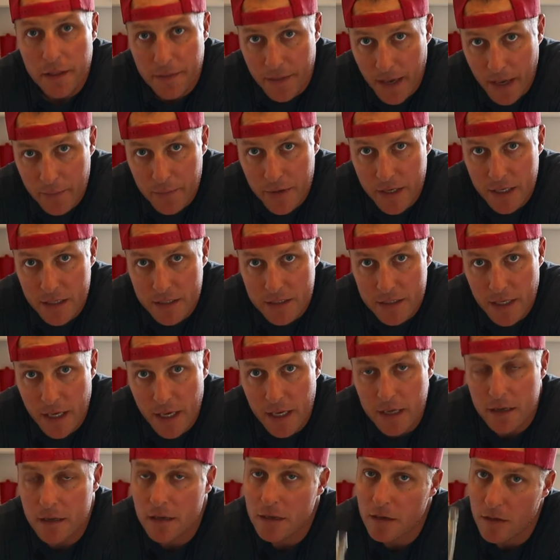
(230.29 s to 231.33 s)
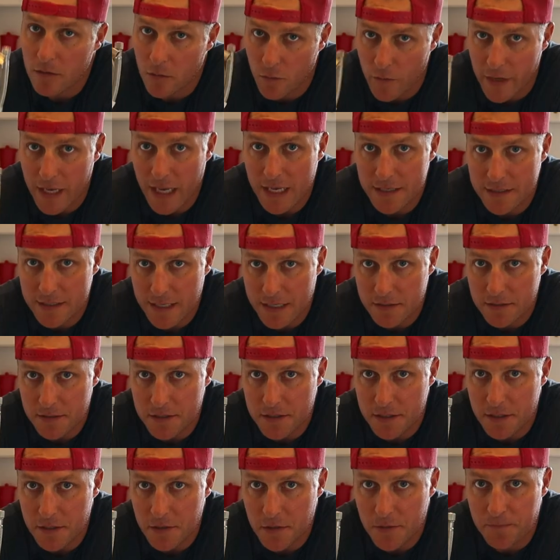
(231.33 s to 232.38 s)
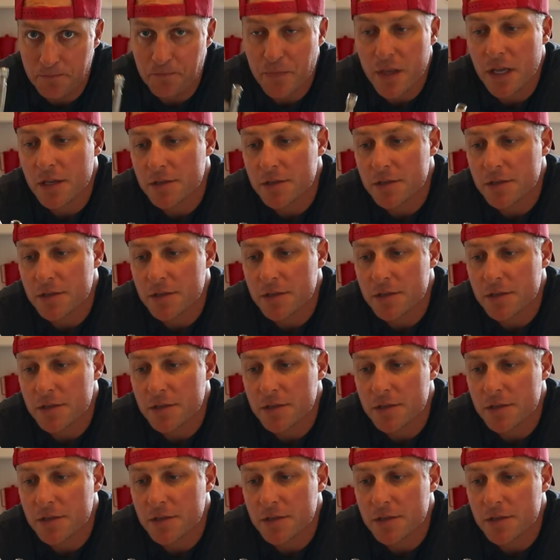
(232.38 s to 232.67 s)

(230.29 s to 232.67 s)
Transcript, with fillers: That being said, we got stainless steel.